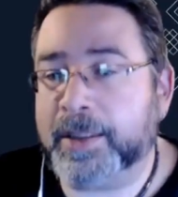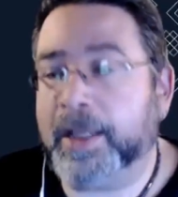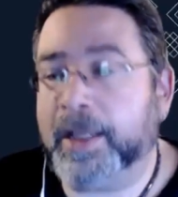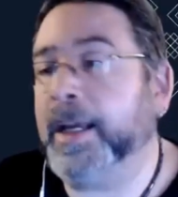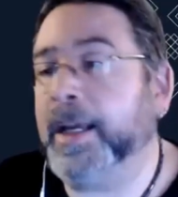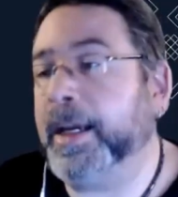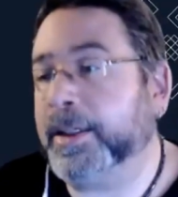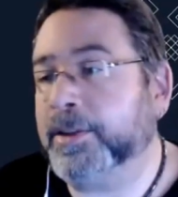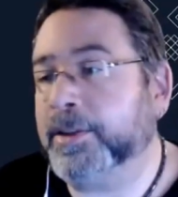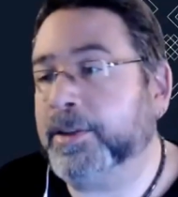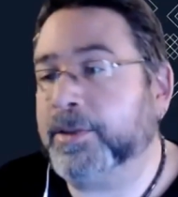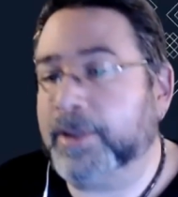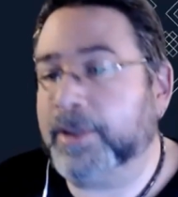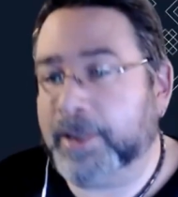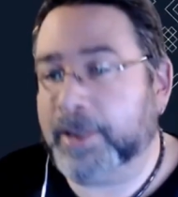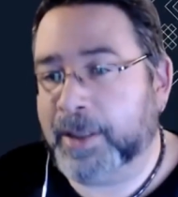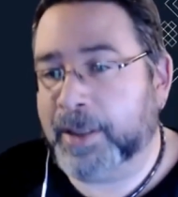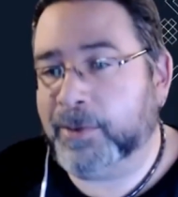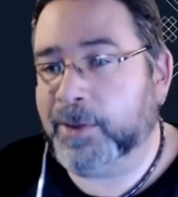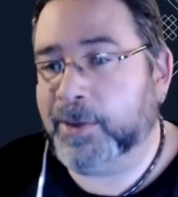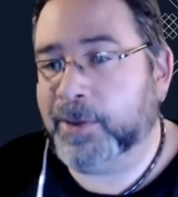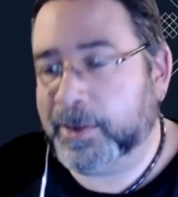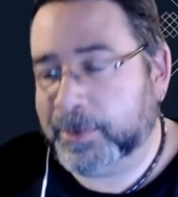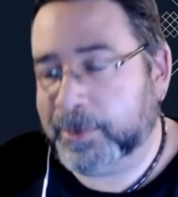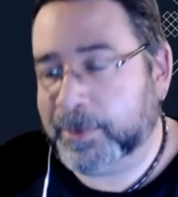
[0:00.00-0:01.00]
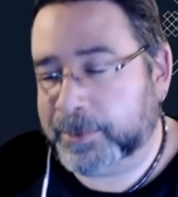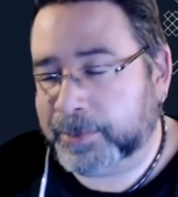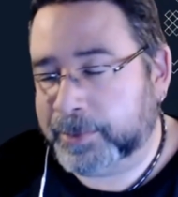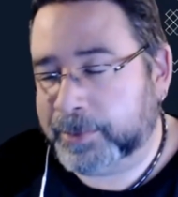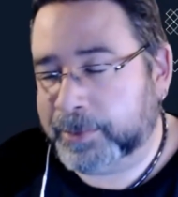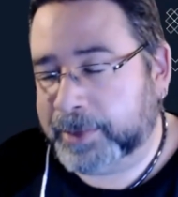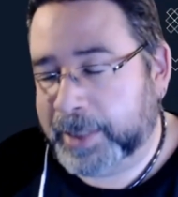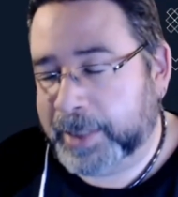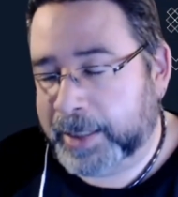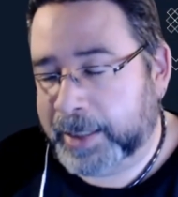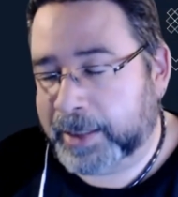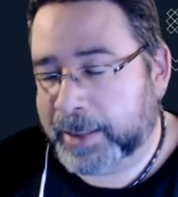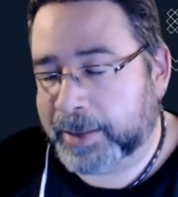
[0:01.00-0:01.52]
that extra level of
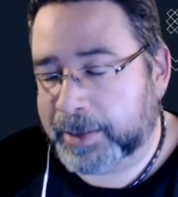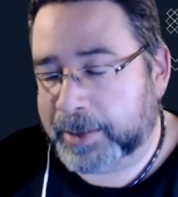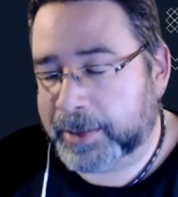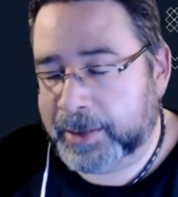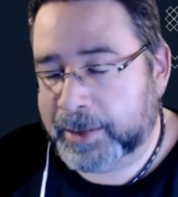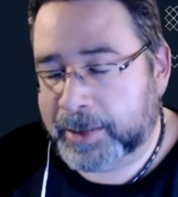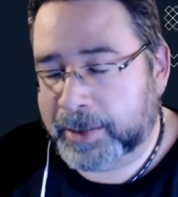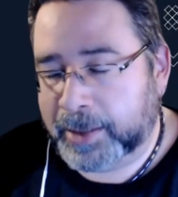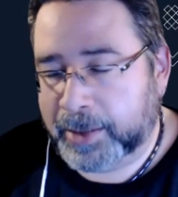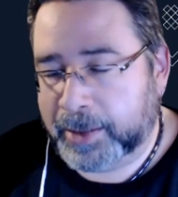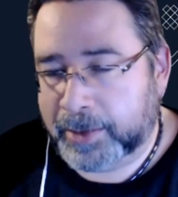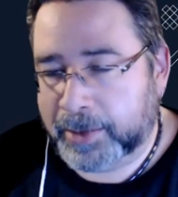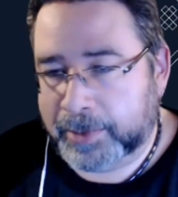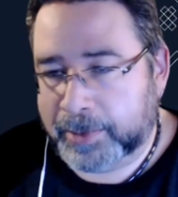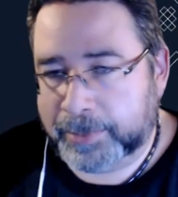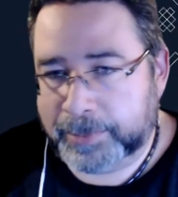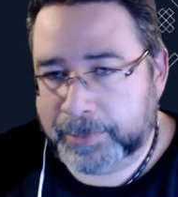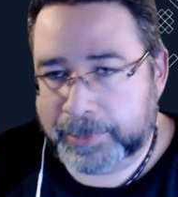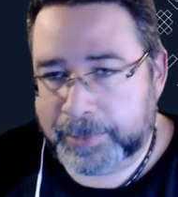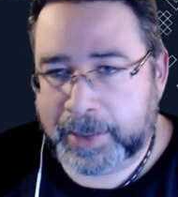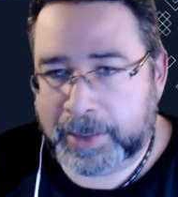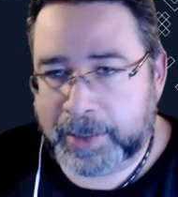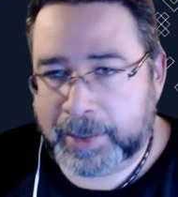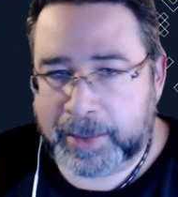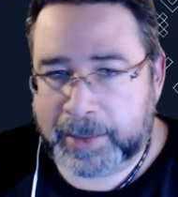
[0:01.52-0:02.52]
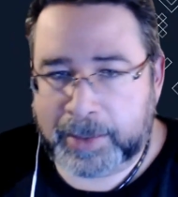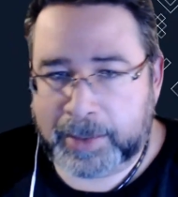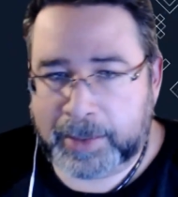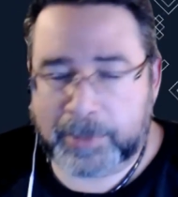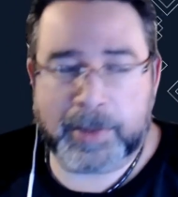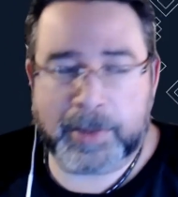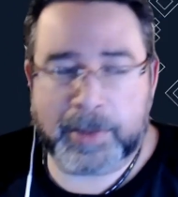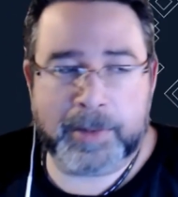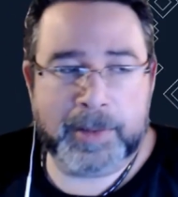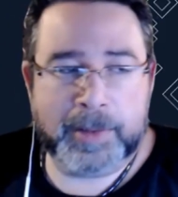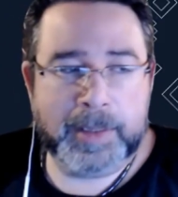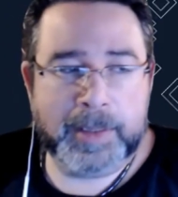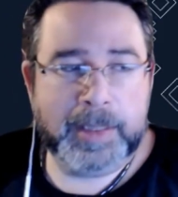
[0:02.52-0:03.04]
data detail that I think
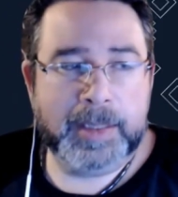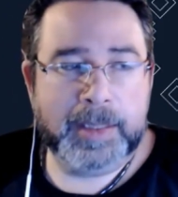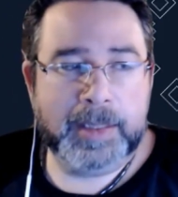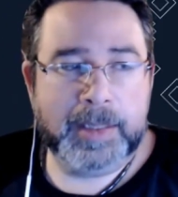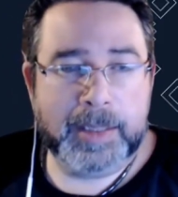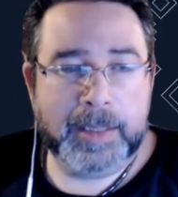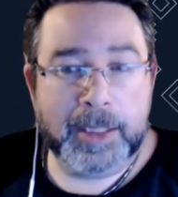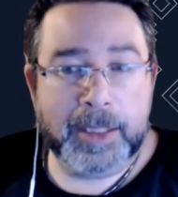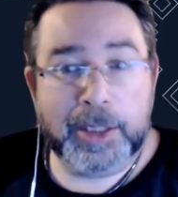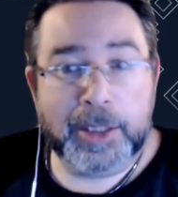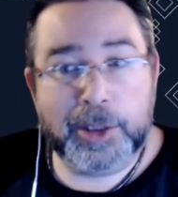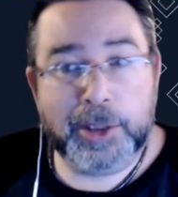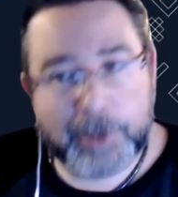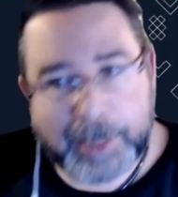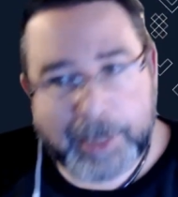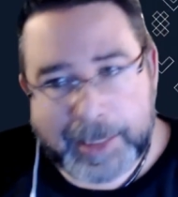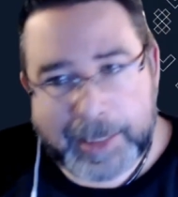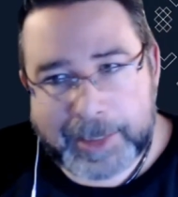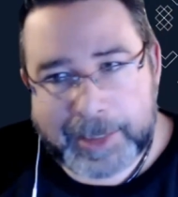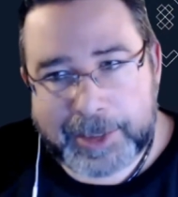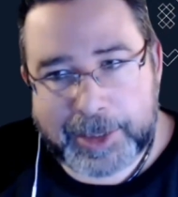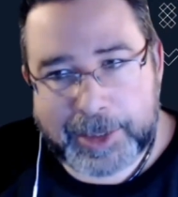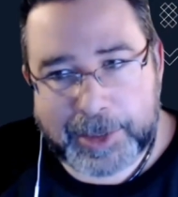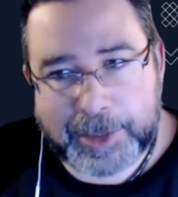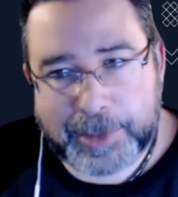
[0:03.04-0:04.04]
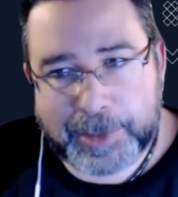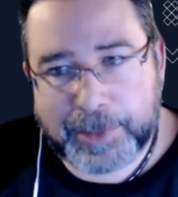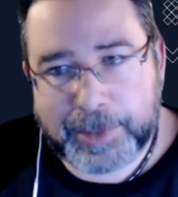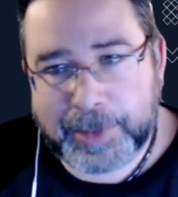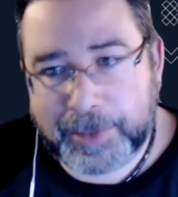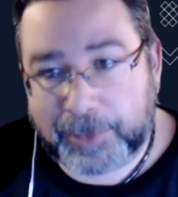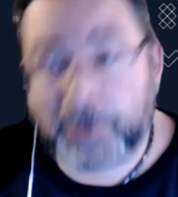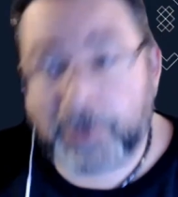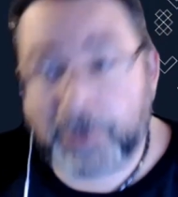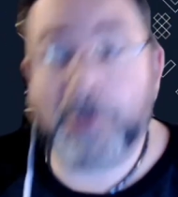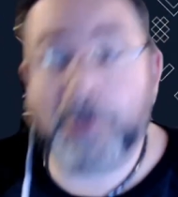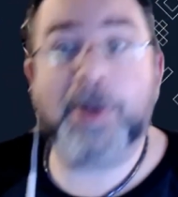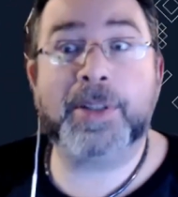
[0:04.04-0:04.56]
we're alluding to. And
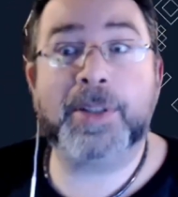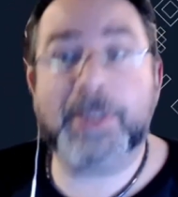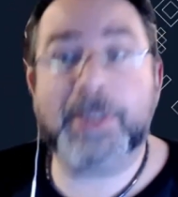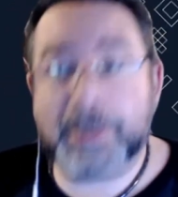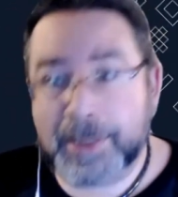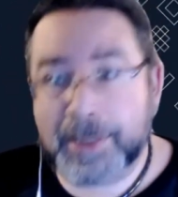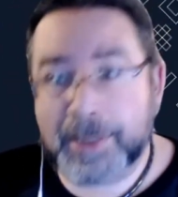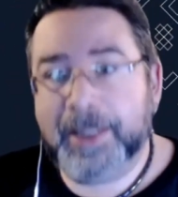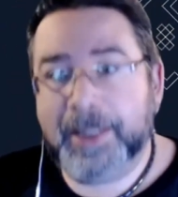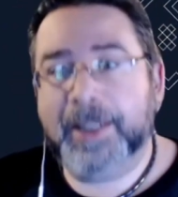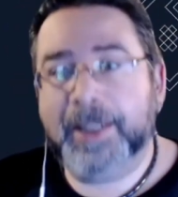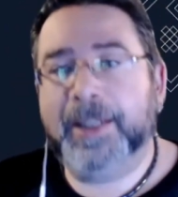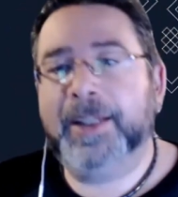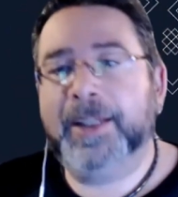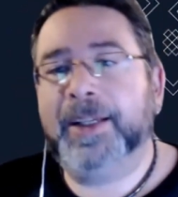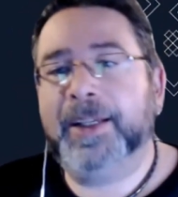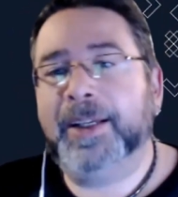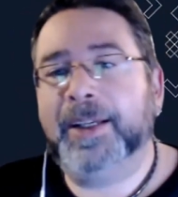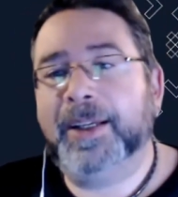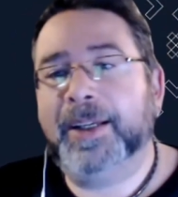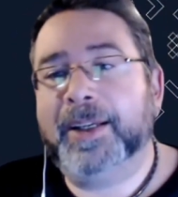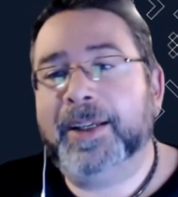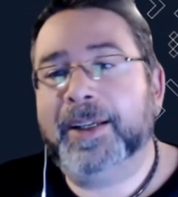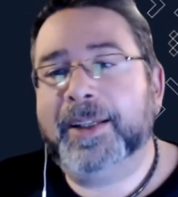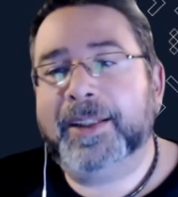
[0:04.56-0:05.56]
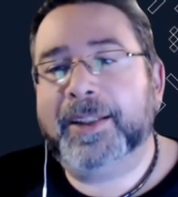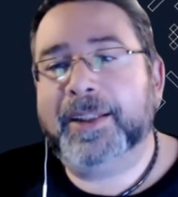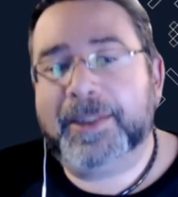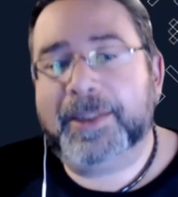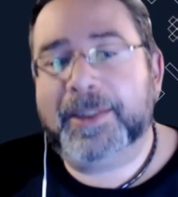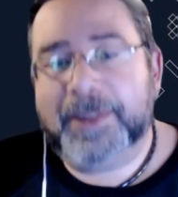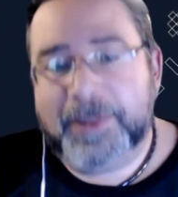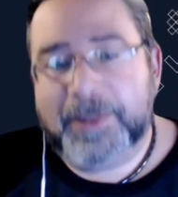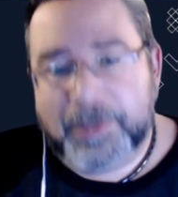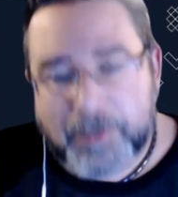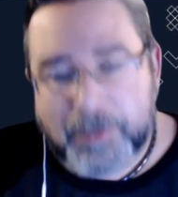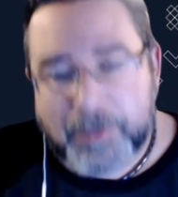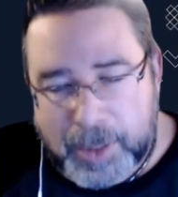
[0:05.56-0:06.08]
of course,
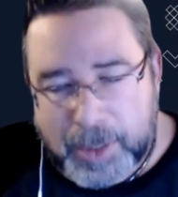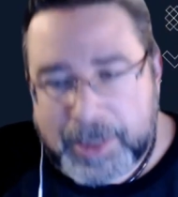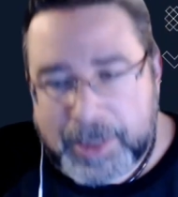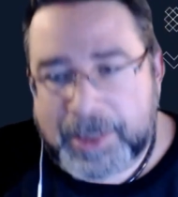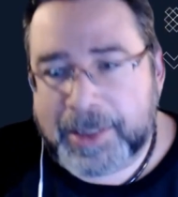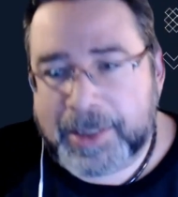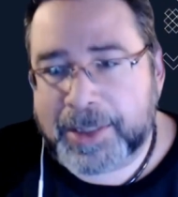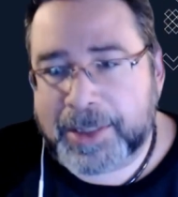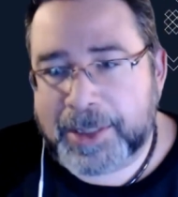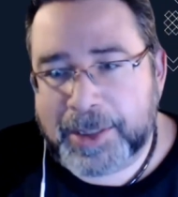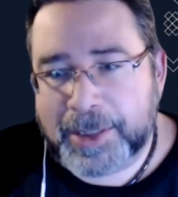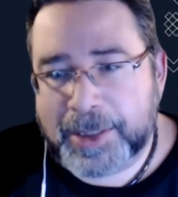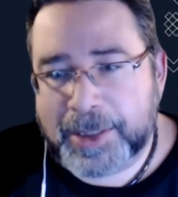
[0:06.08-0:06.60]
what's the